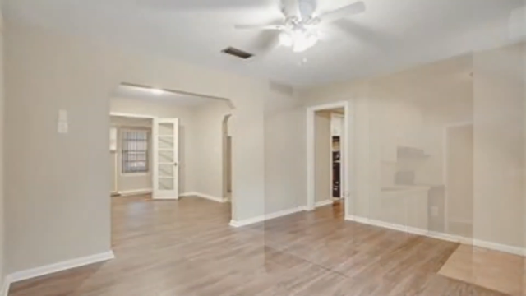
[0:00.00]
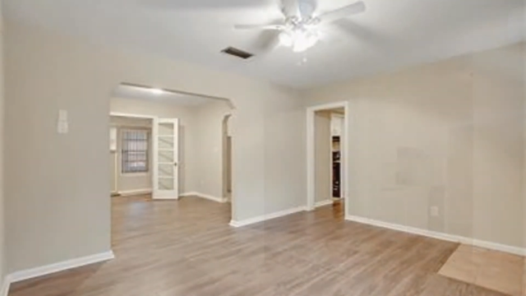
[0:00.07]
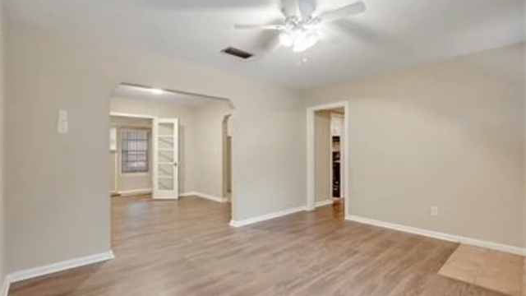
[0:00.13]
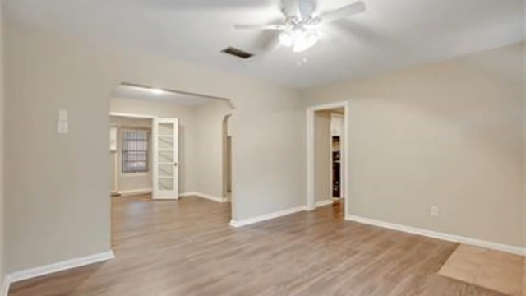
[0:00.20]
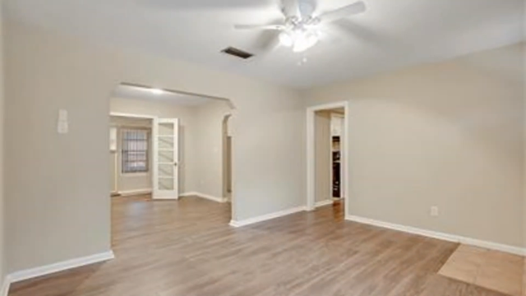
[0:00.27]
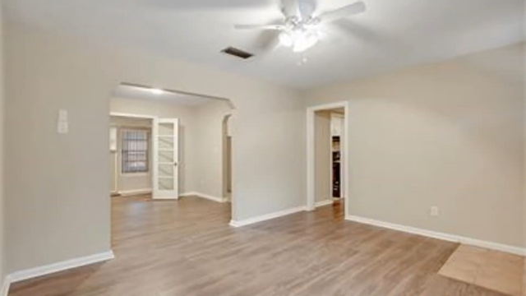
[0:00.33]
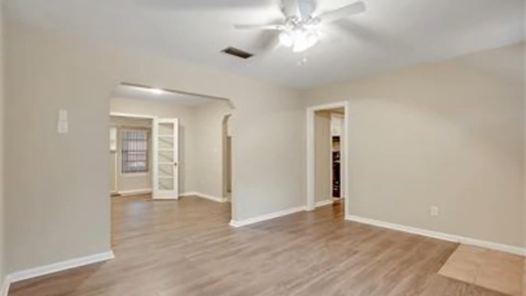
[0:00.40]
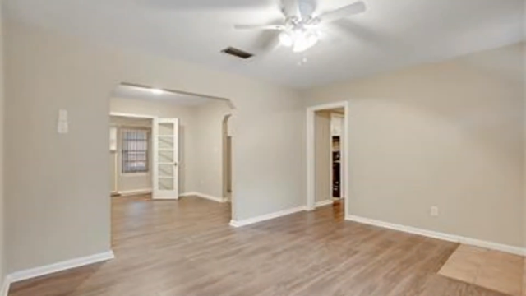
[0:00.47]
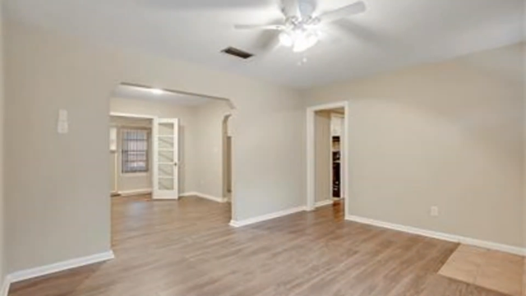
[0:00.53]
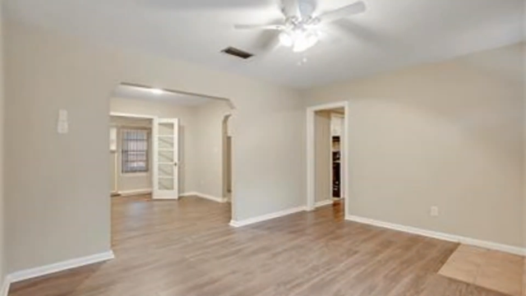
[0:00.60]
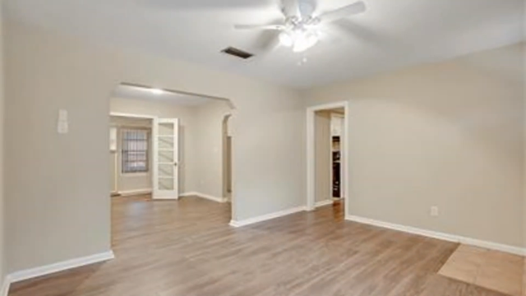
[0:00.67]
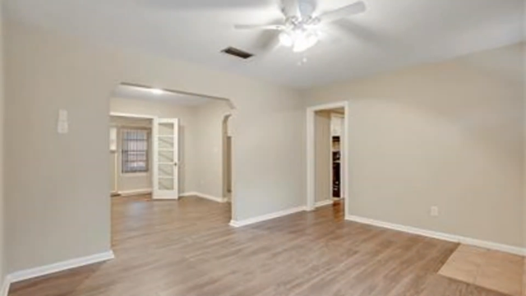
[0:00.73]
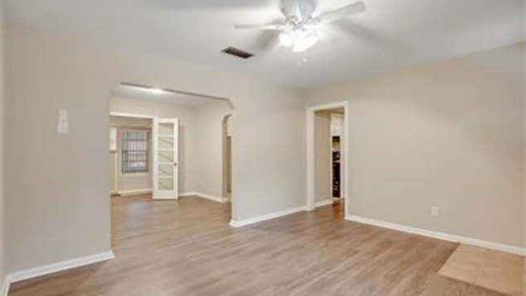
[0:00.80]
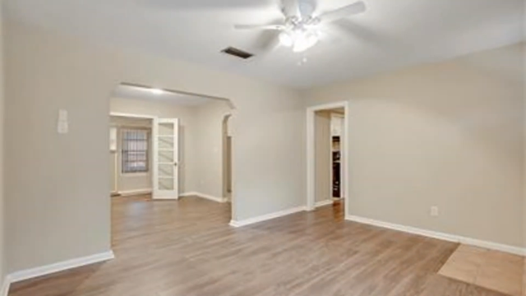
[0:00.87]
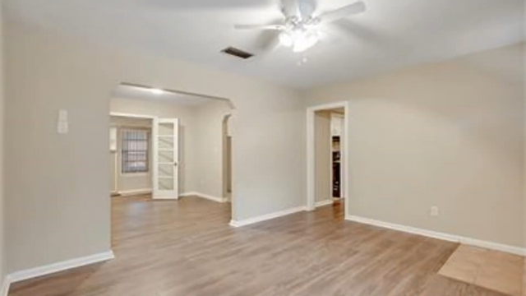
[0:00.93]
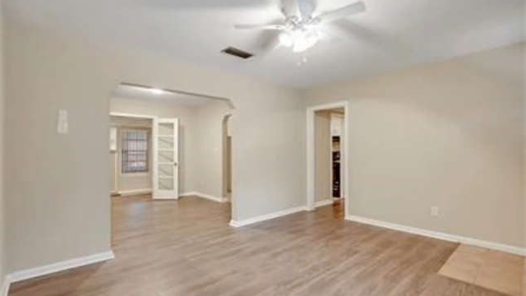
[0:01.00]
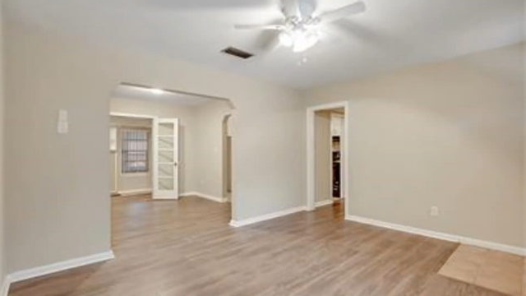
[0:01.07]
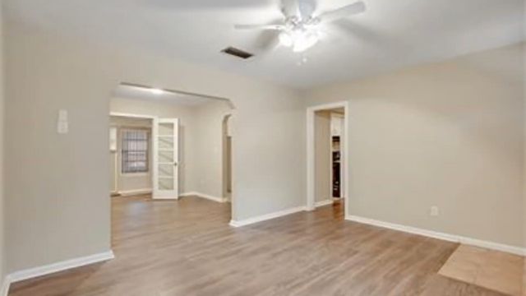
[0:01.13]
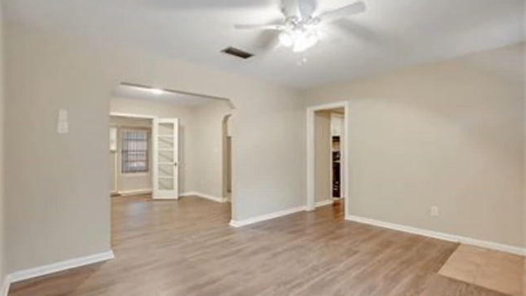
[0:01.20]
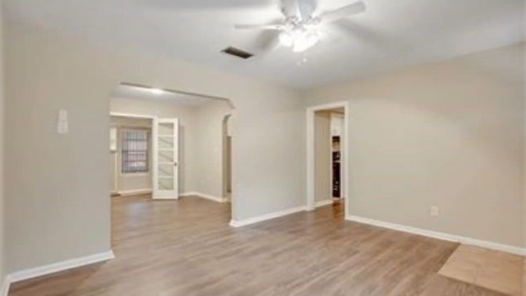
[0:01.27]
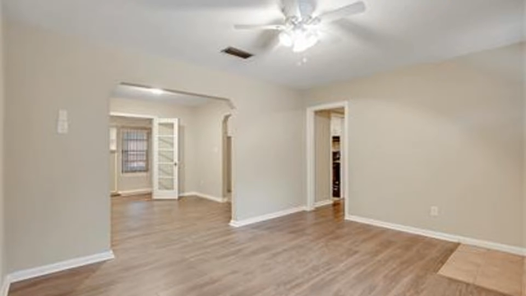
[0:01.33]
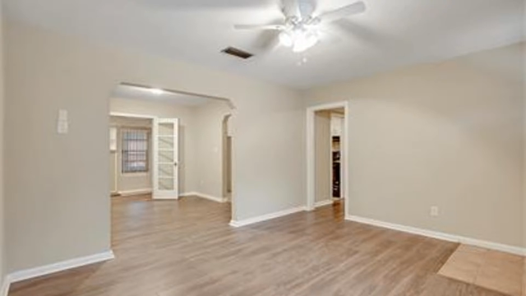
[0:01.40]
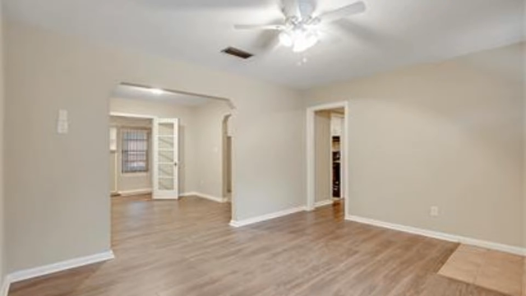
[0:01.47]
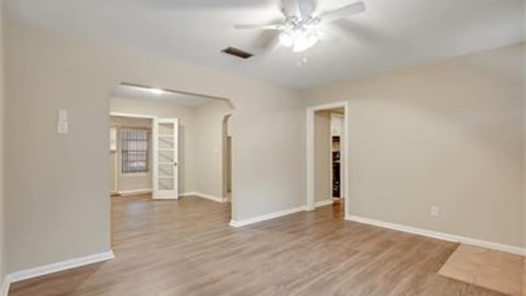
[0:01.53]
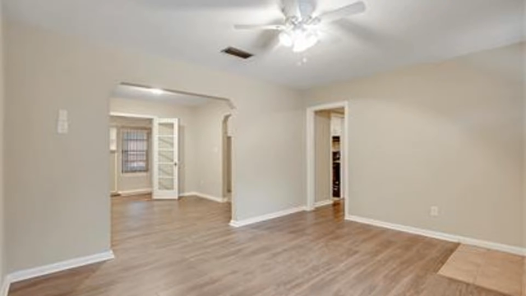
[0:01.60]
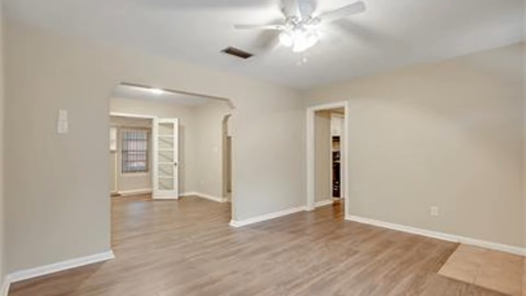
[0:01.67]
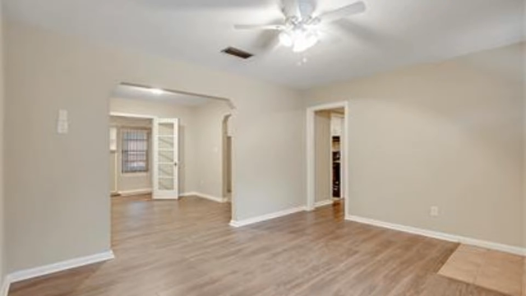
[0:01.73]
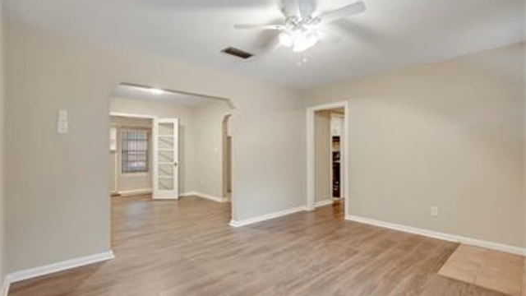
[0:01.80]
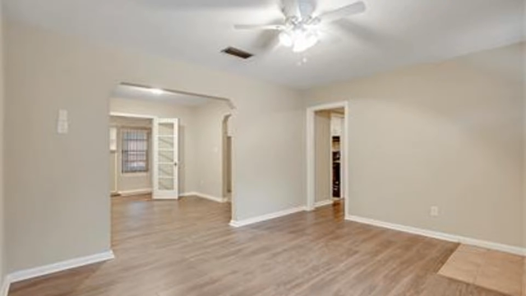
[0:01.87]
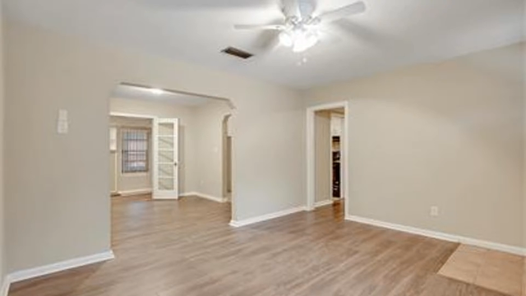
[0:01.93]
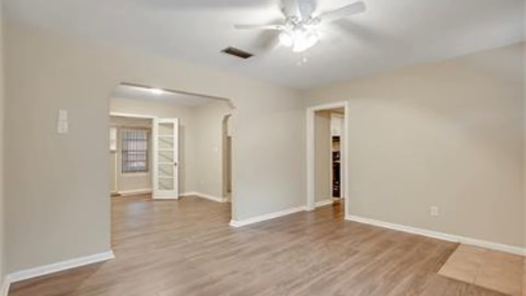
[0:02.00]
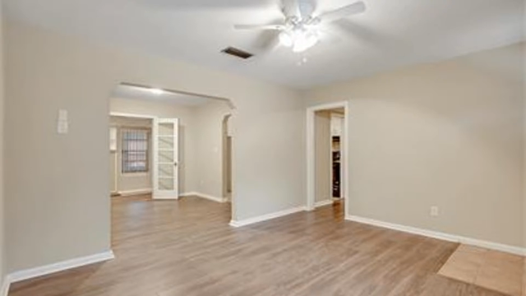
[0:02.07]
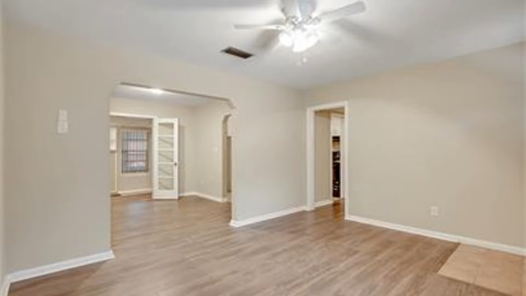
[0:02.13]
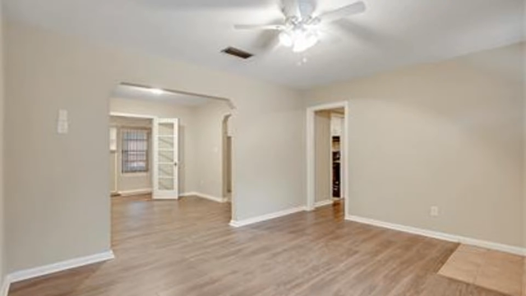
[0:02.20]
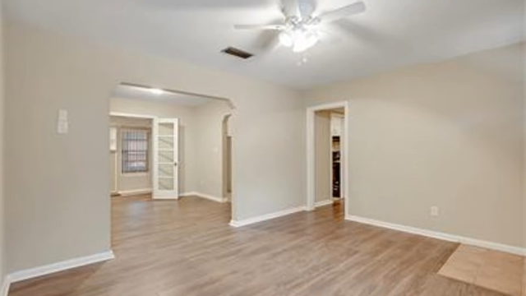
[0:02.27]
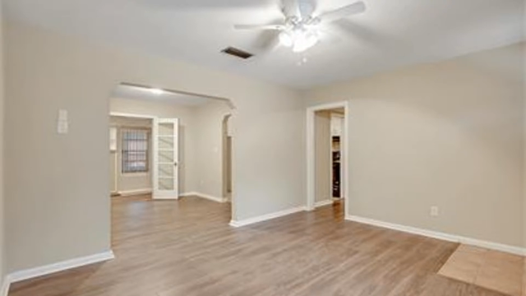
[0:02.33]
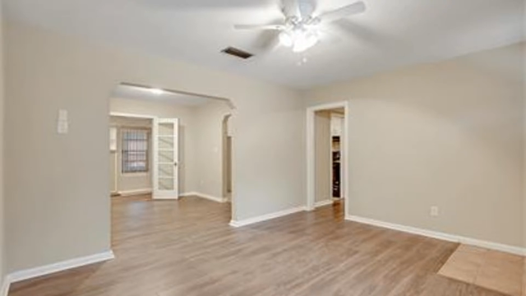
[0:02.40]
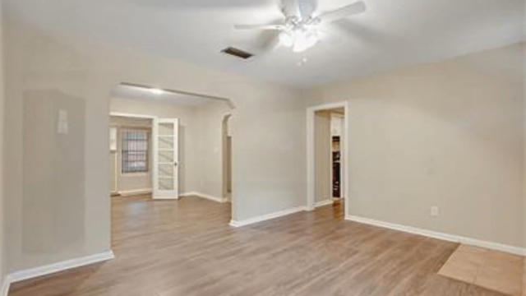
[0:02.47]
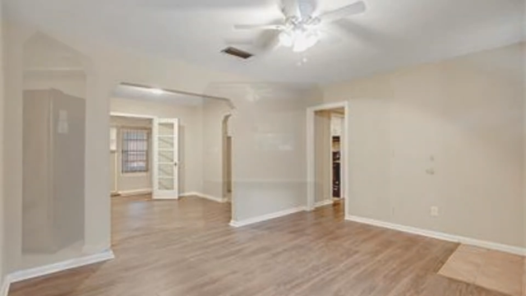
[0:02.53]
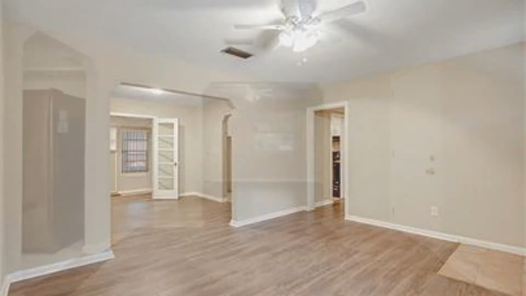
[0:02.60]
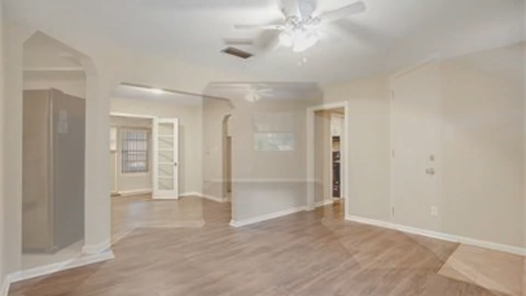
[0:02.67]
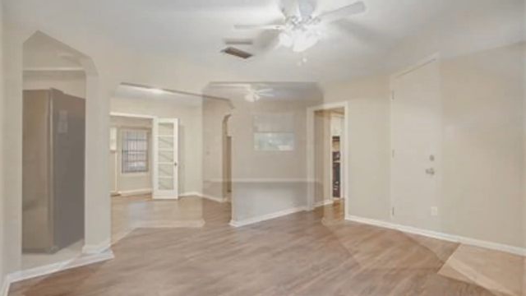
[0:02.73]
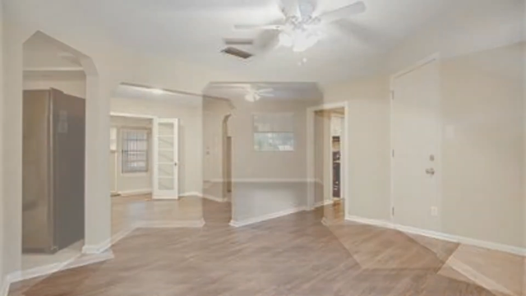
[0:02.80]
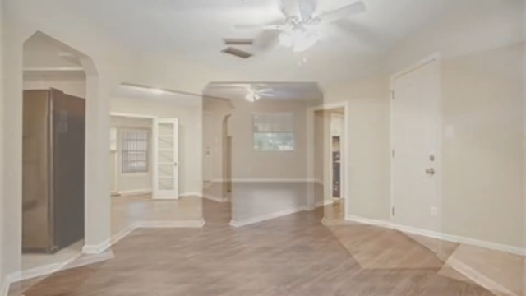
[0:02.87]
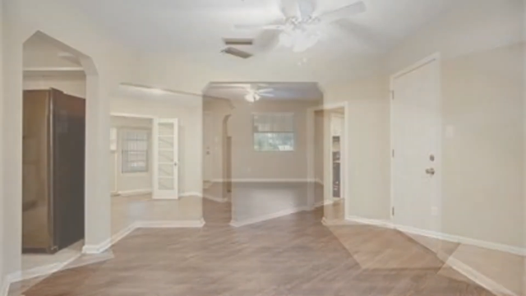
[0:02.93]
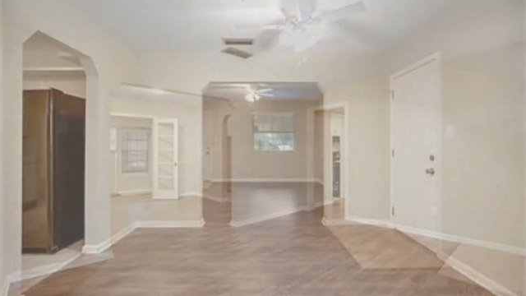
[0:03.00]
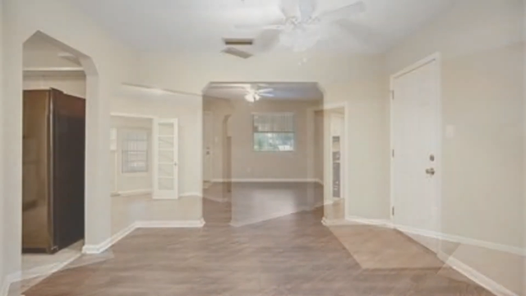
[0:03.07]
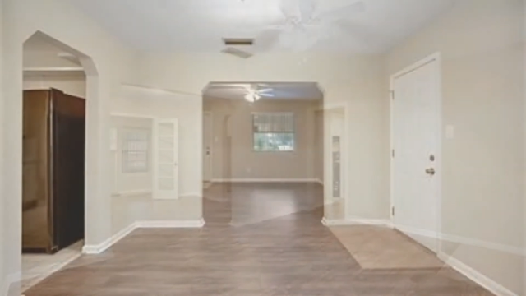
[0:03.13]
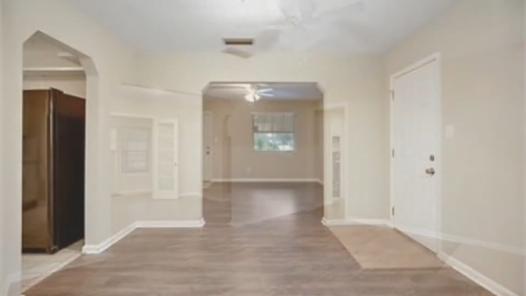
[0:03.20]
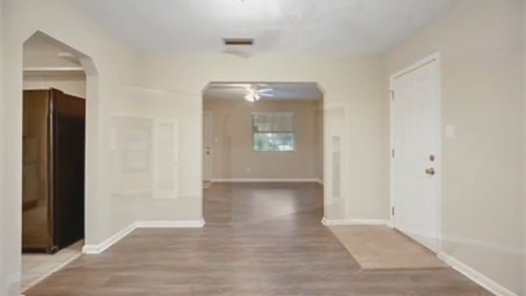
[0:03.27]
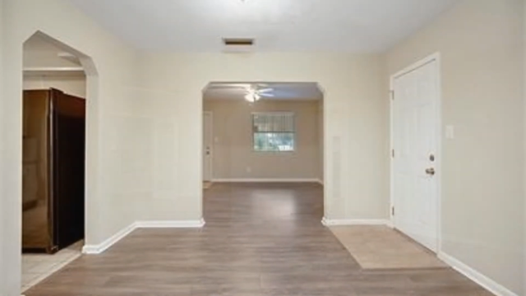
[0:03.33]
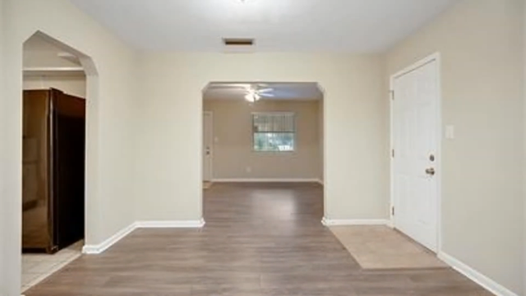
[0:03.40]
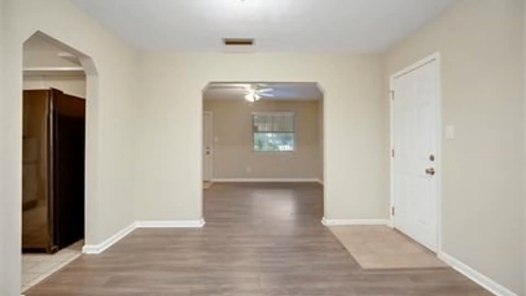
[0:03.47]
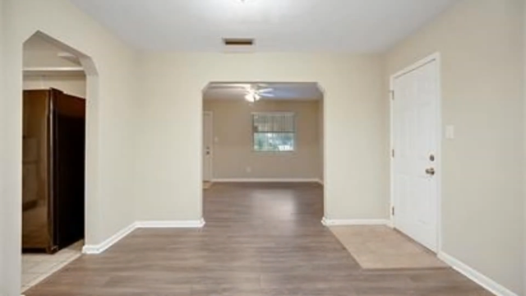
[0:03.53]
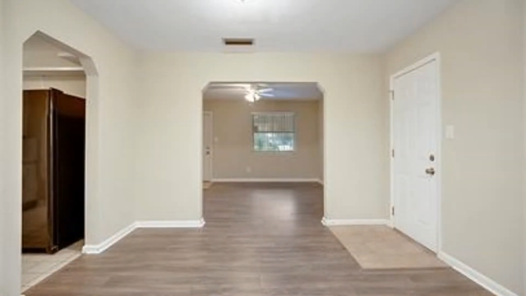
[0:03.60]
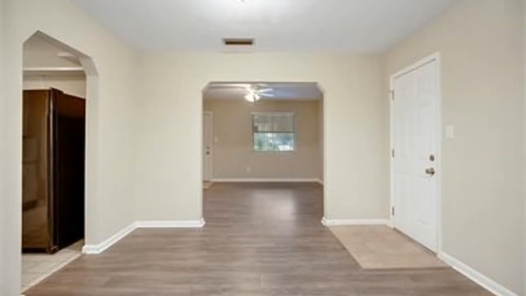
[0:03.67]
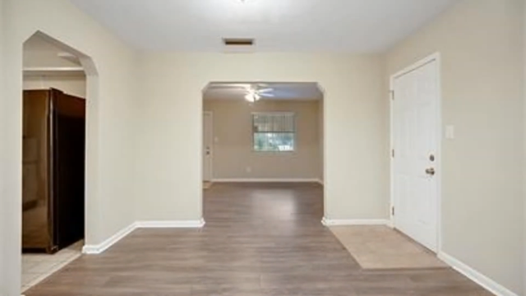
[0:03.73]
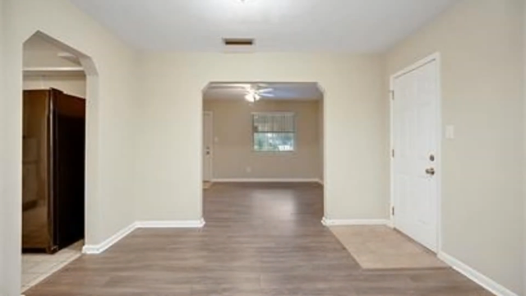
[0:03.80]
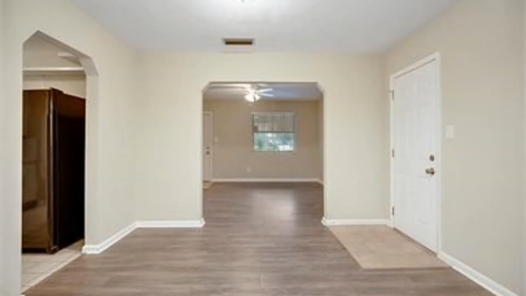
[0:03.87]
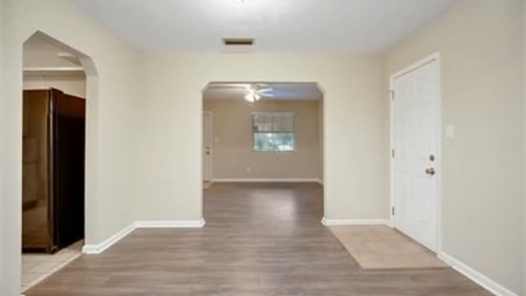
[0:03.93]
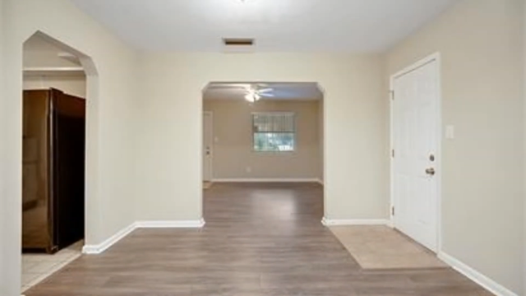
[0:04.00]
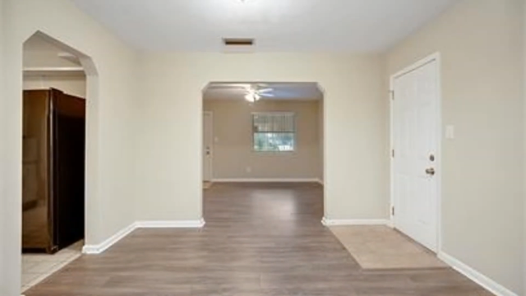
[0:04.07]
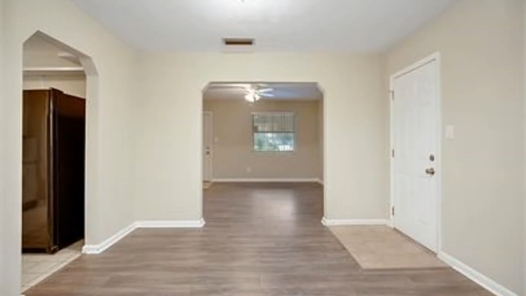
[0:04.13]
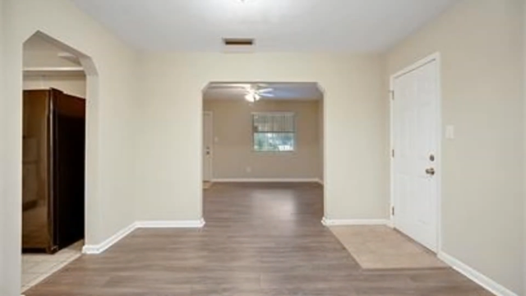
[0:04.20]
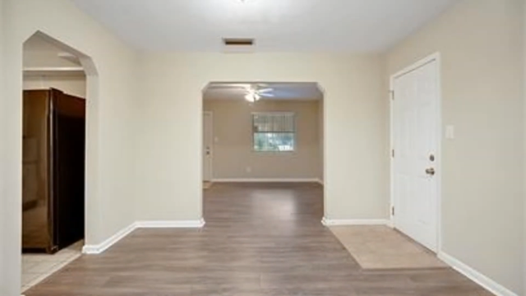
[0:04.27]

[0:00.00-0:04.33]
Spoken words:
Nobody's mouth can be seen.